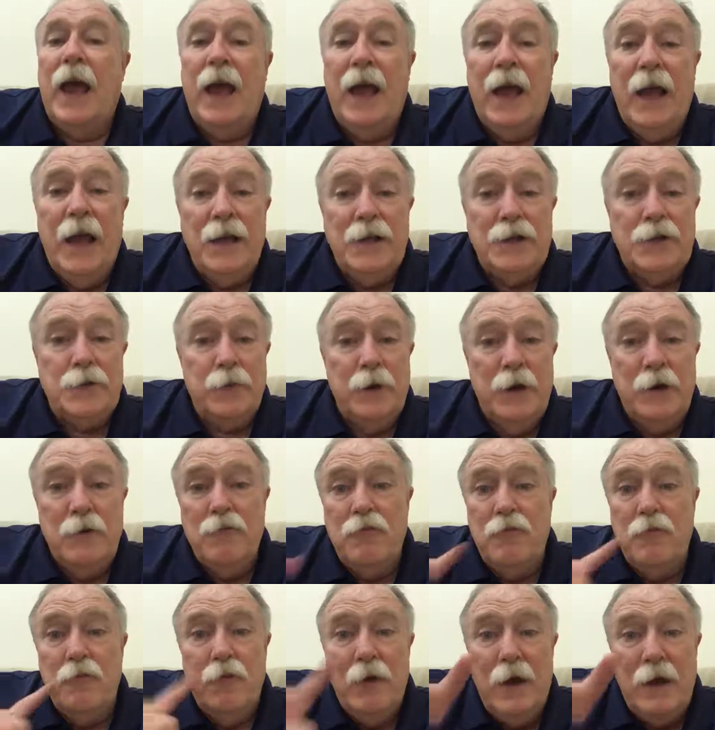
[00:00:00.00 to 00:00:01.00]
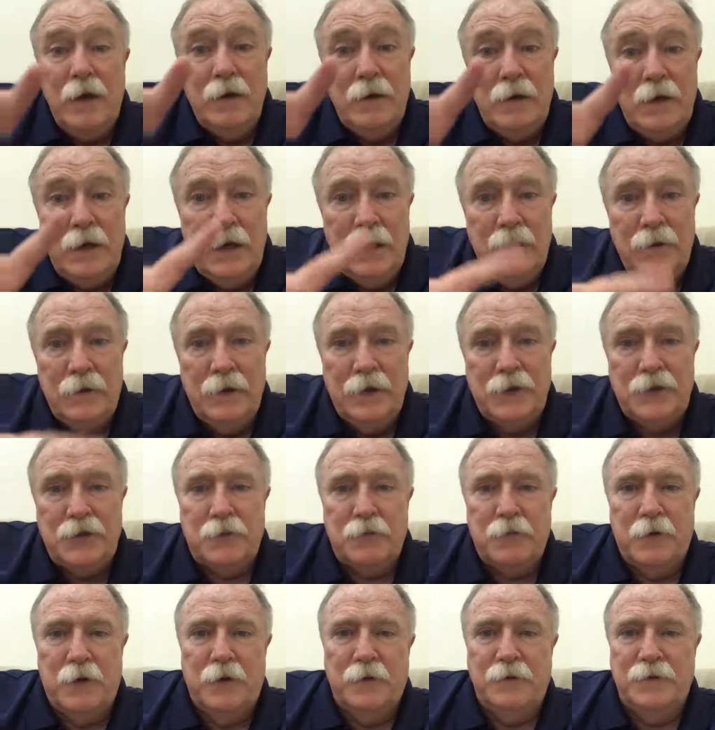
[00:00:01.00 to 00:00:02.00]
as we run down
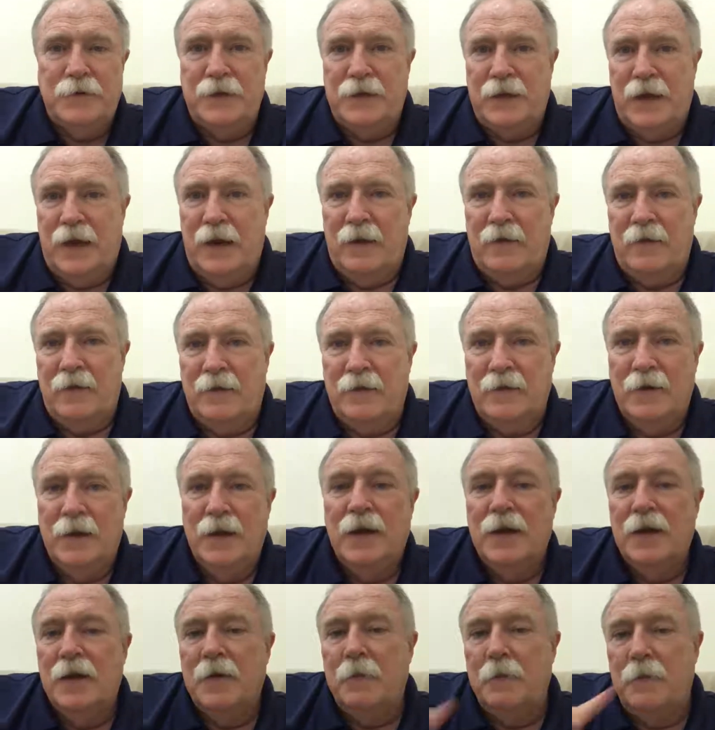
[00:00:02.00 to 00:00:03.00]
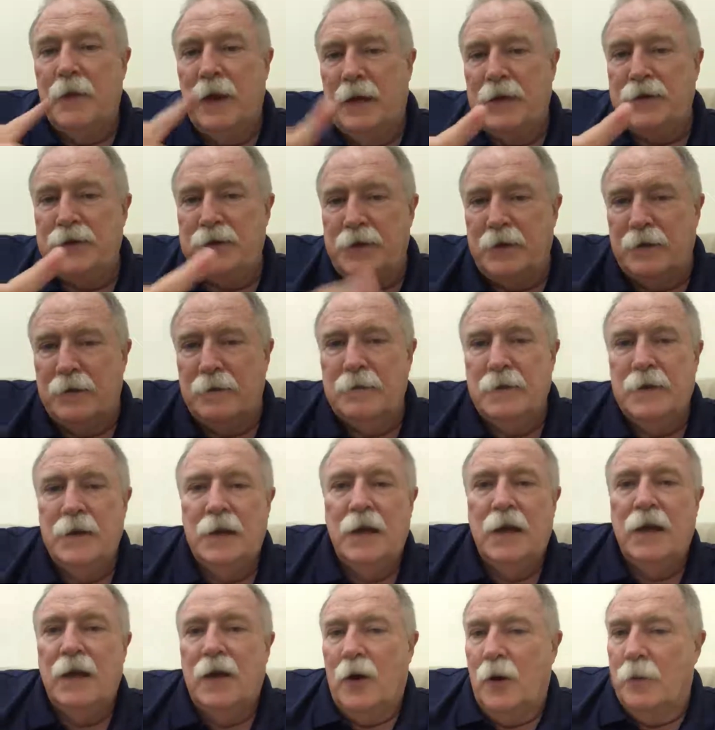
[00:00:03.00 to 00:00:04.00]
this road together. Bless you.
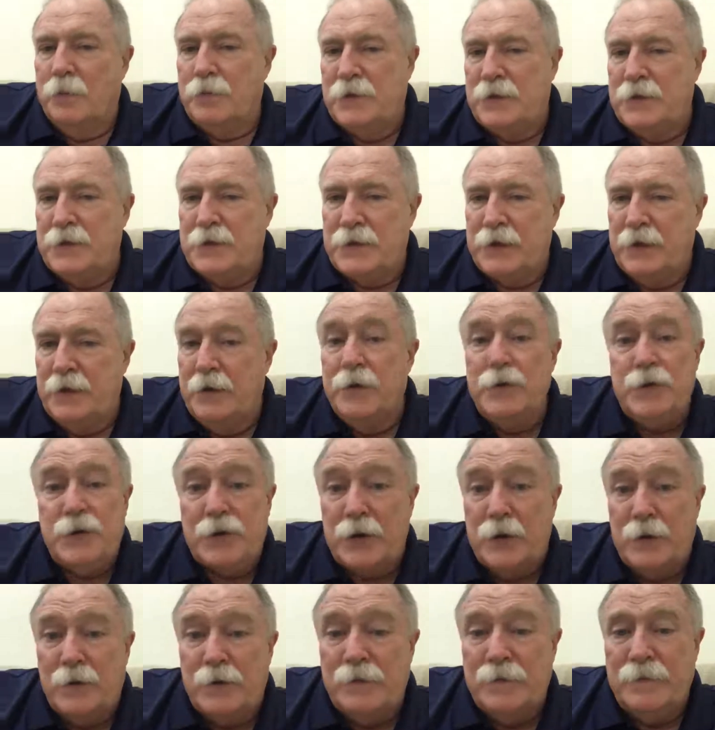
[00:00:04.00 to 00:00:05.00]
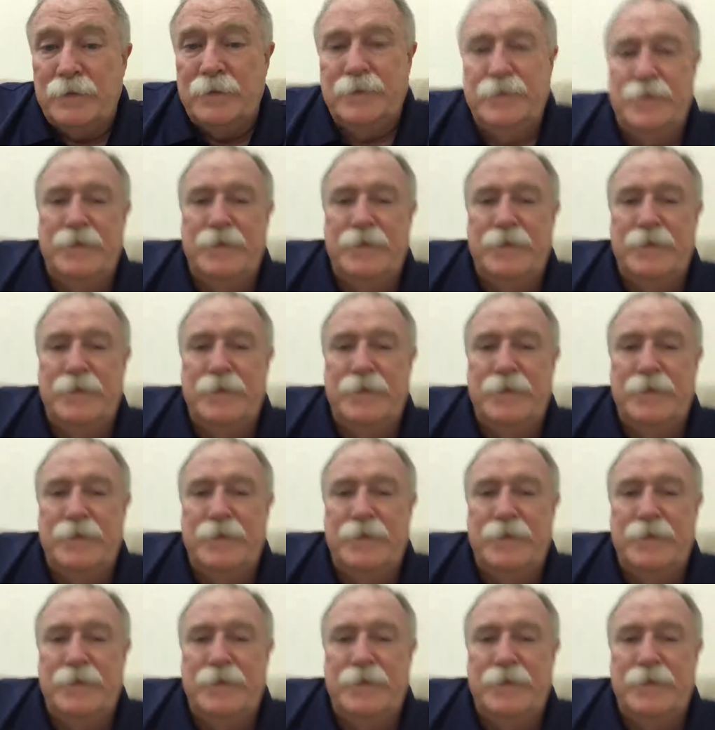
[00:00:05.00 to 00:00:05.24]
Hope to see you soon.